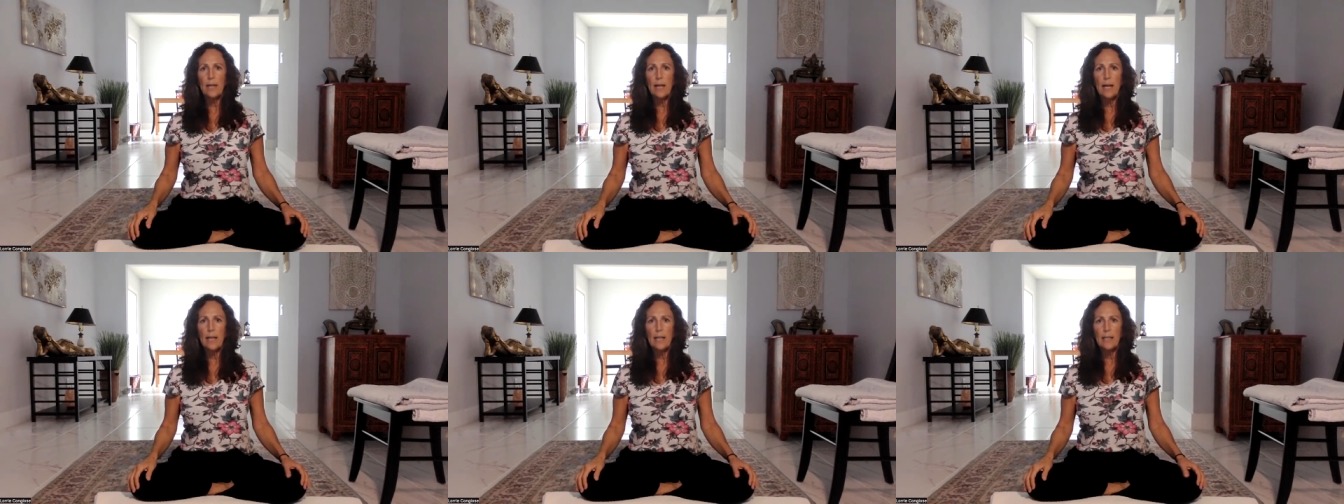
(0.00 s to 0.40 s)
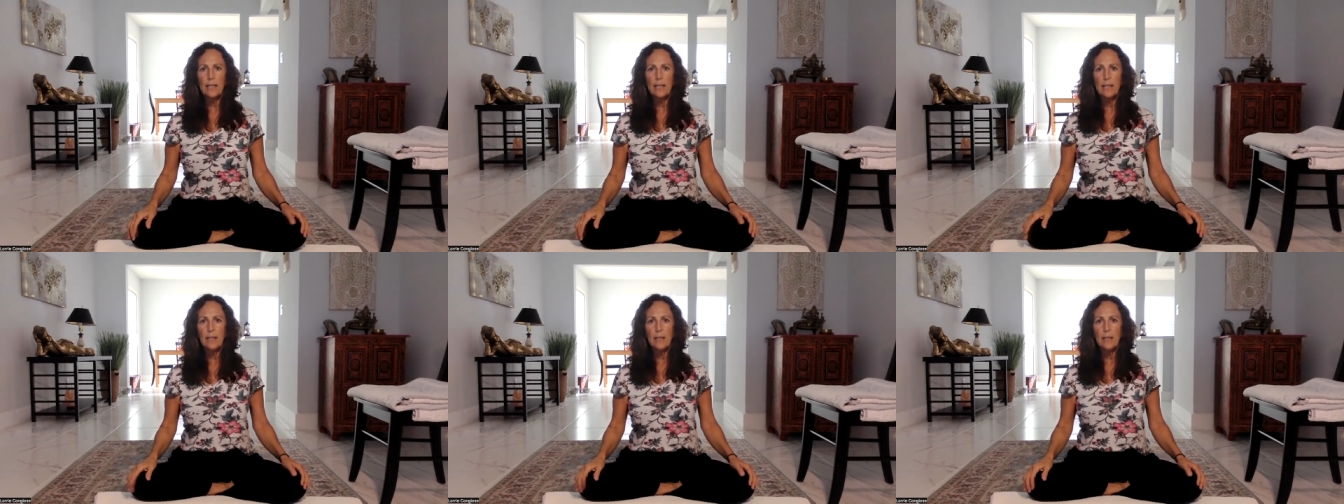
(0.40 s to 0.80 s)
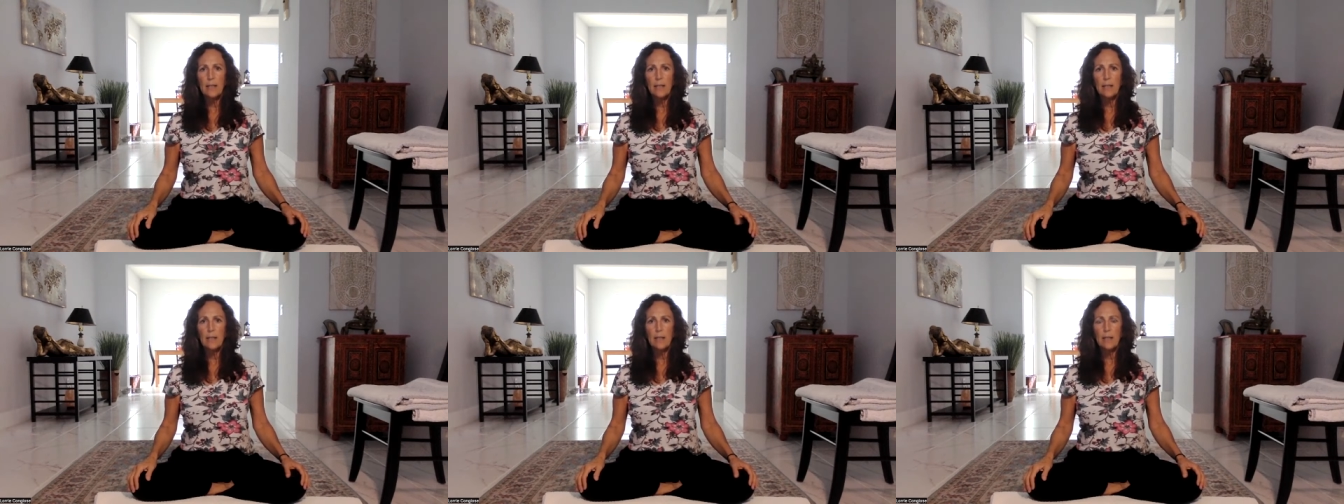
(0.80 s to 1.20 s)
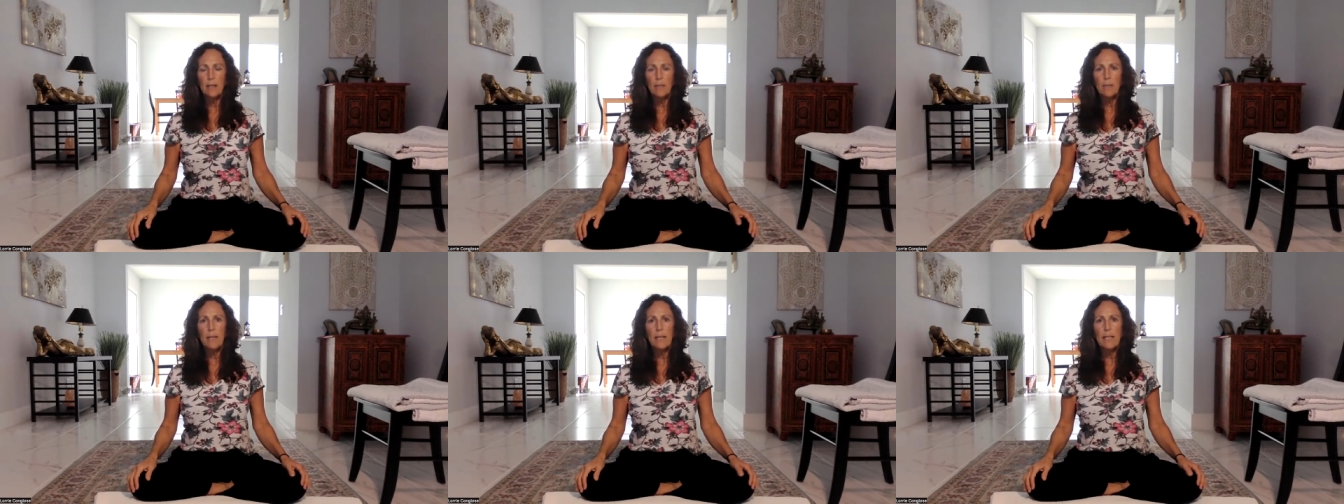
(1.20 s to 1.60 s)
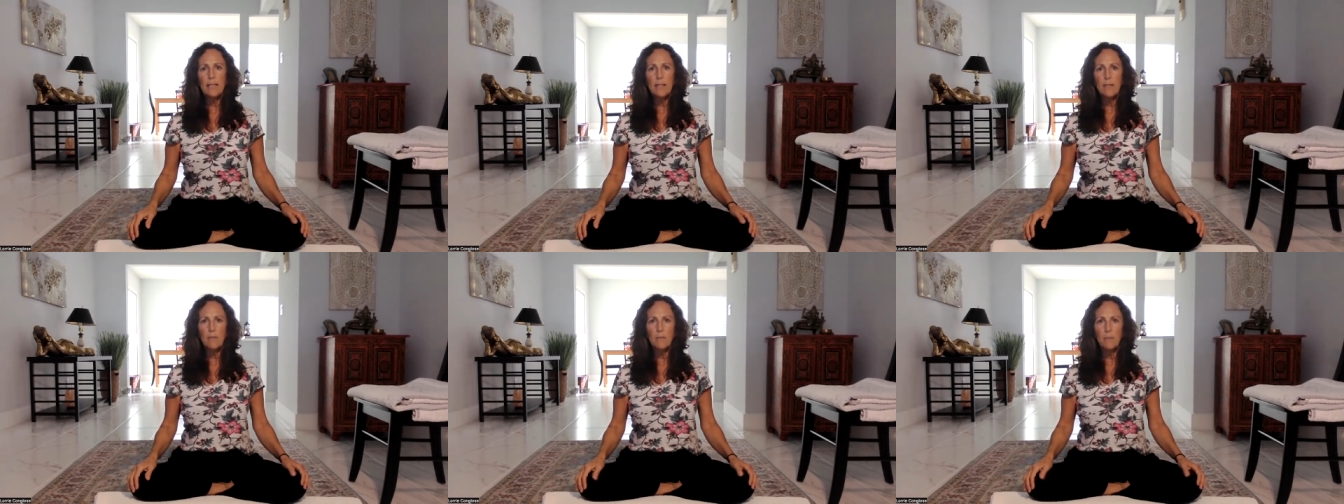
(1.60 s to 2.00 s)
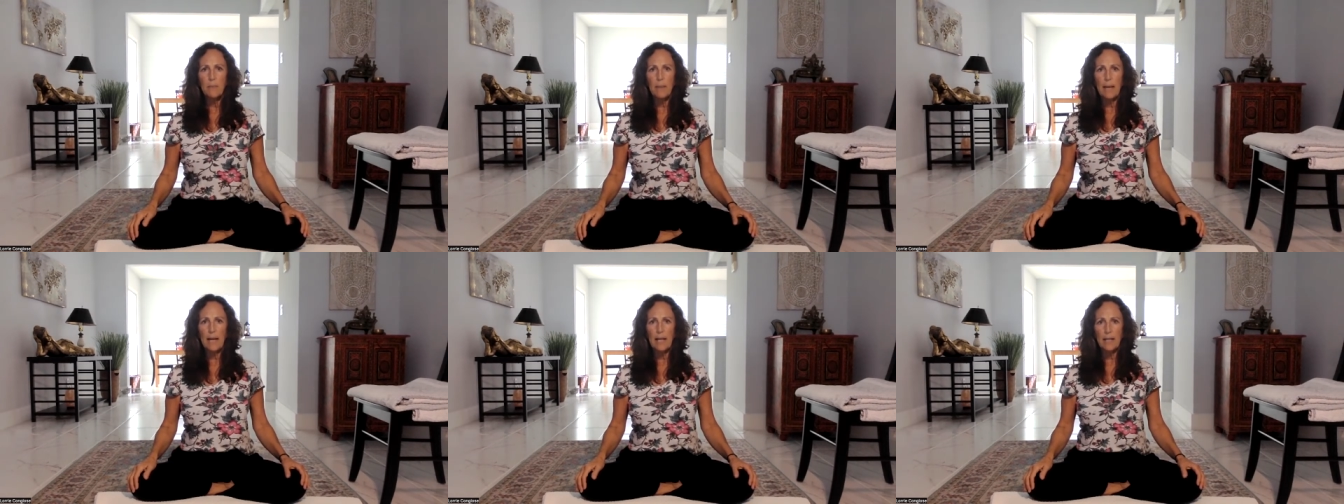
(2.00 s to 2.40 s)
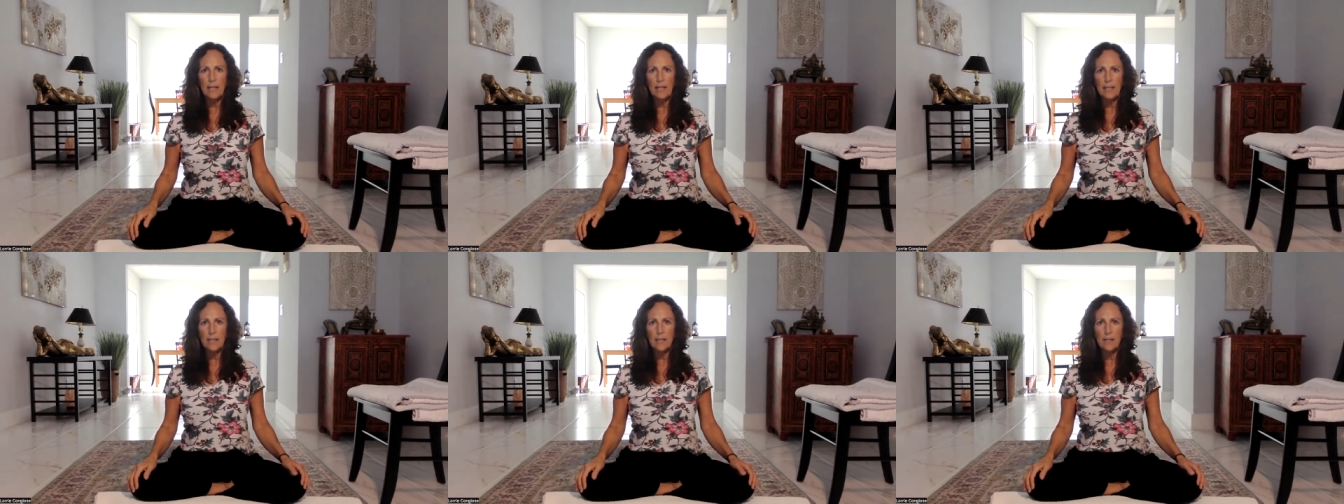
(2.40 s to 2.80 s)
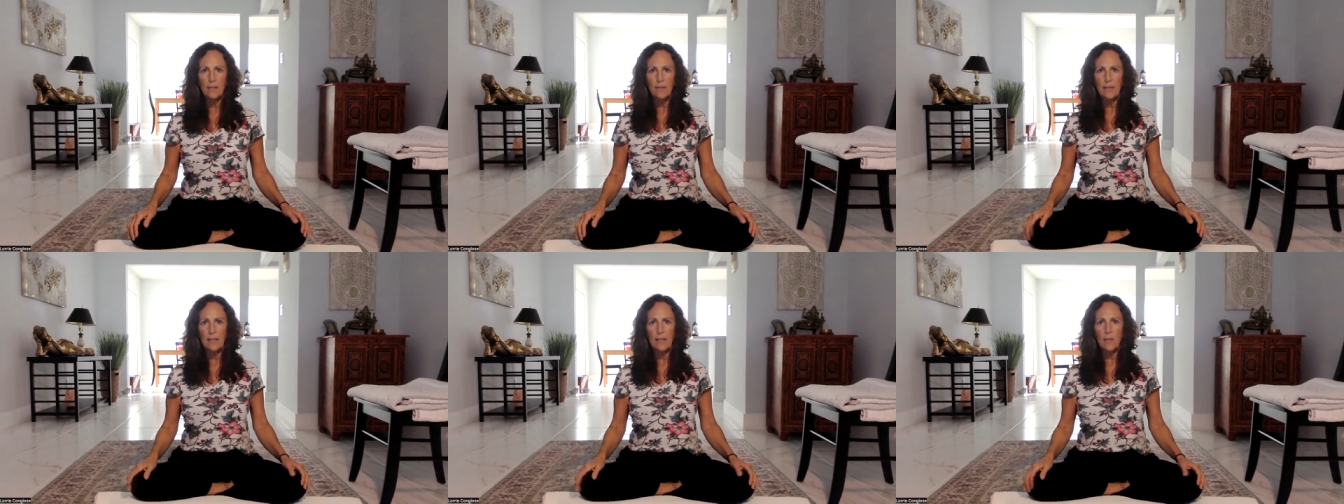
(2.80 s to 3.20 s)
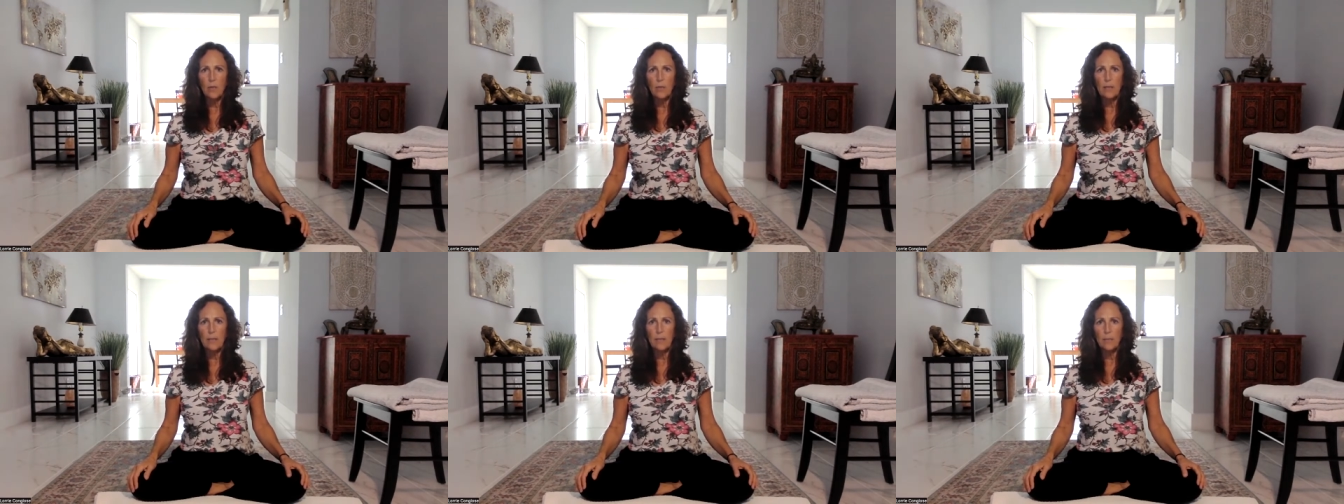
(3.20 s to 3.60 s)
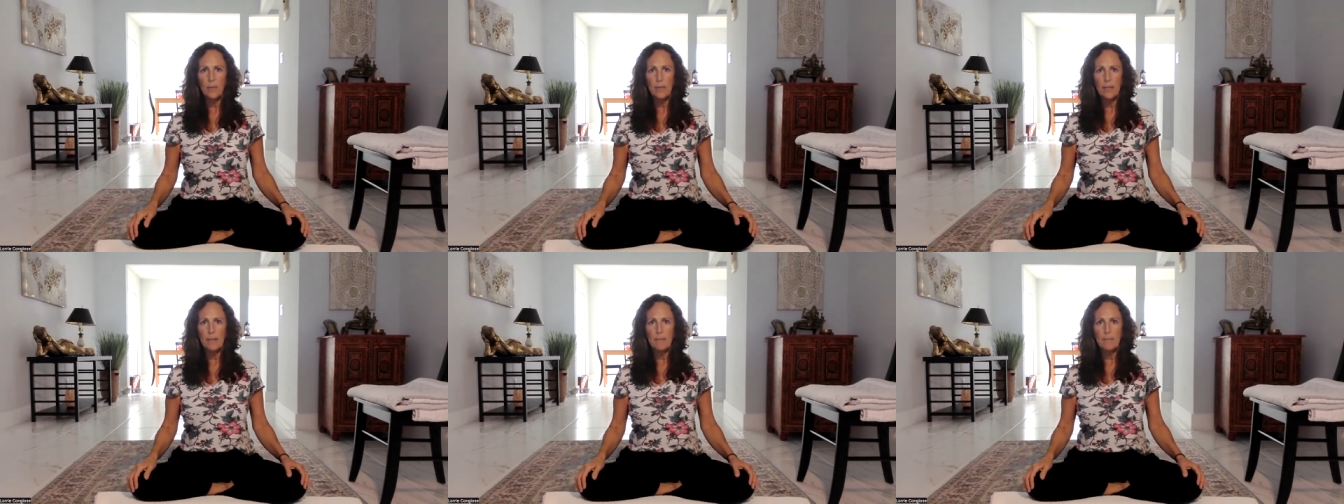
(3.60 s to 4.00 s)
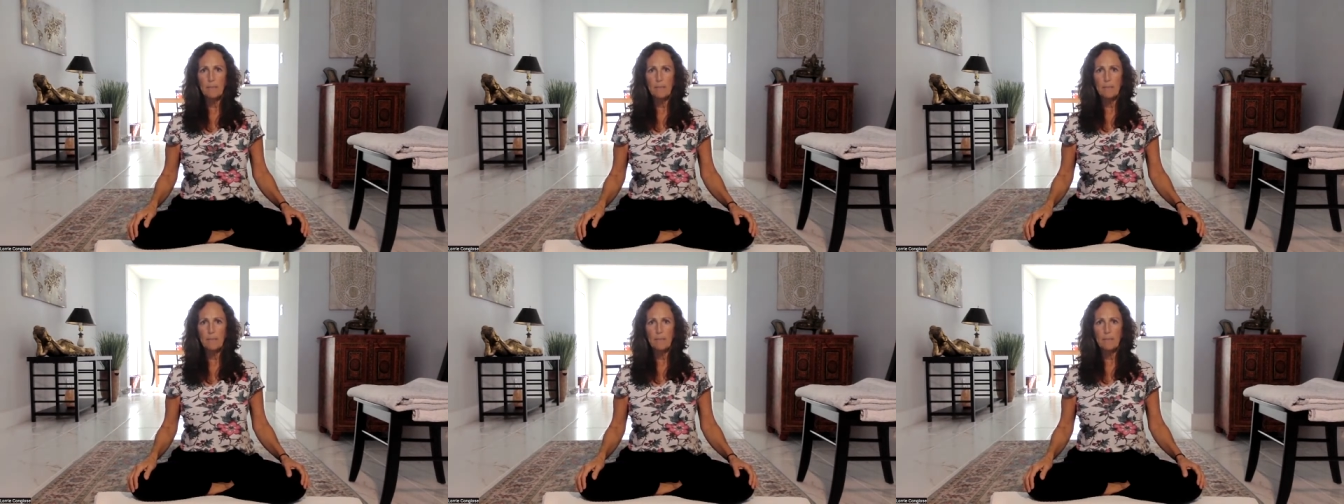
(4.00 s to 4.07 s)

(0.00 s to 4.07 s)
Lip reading: that place of balance, of equilibrium.